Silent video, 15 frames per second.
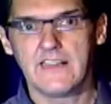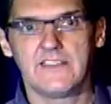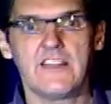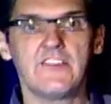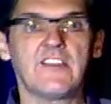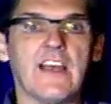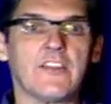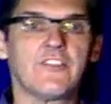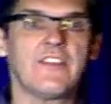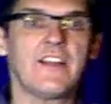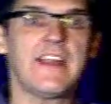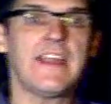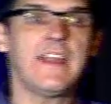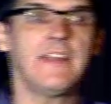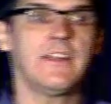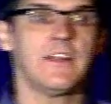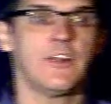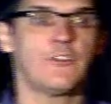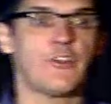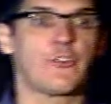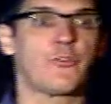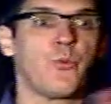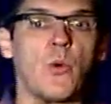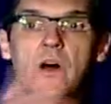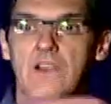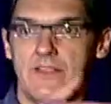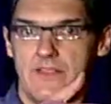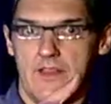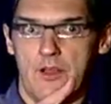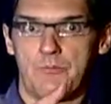This is actually just
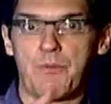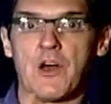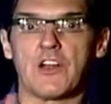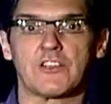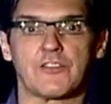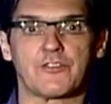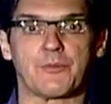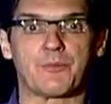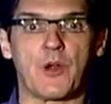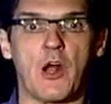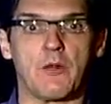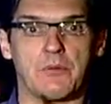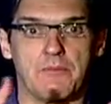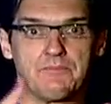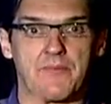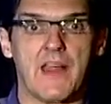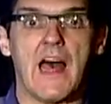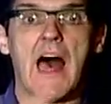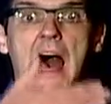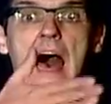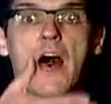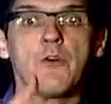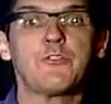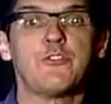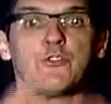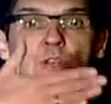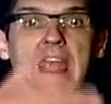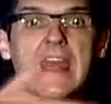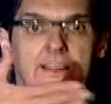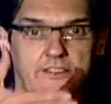one part of the problem how do you
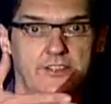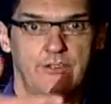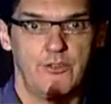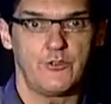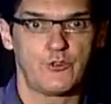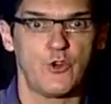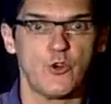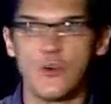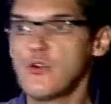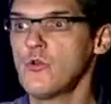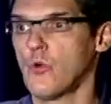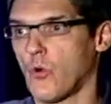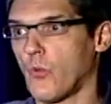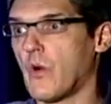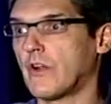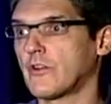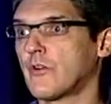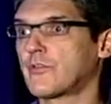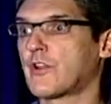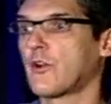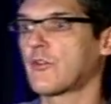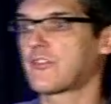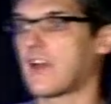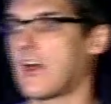get to one of those